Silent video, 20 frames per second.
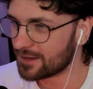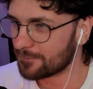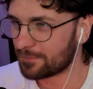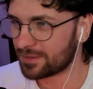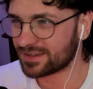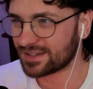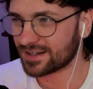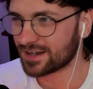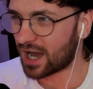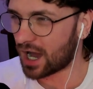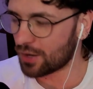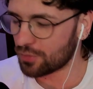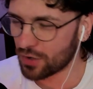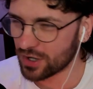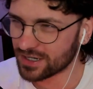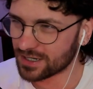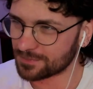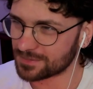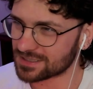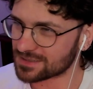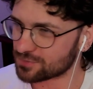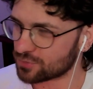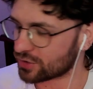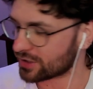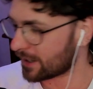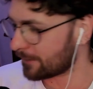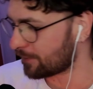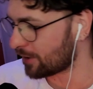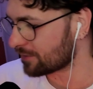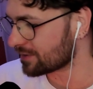But then I woke up this
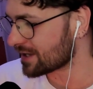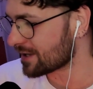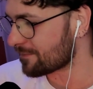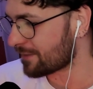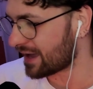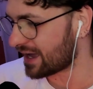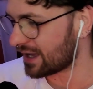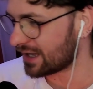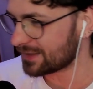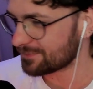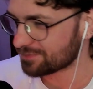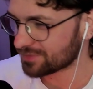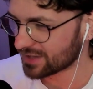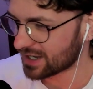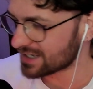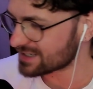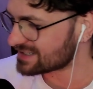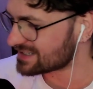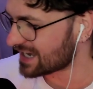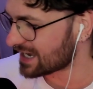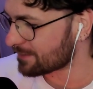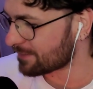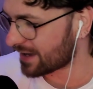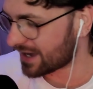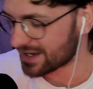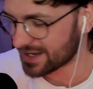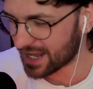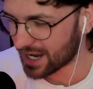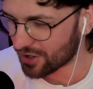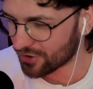morning, probably about I'd say
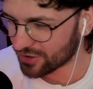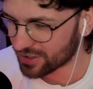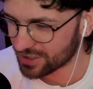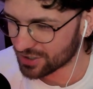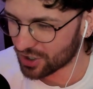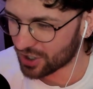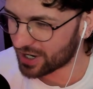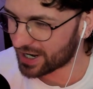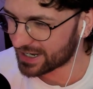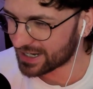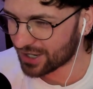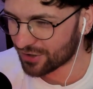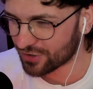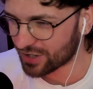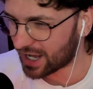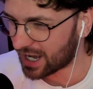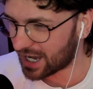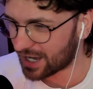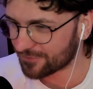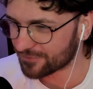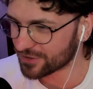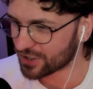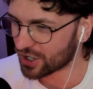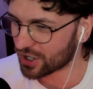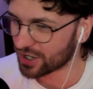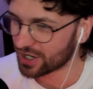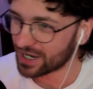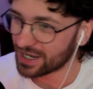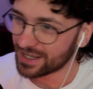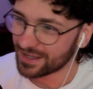about an hour ago, an hour and a half
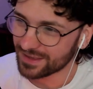ago,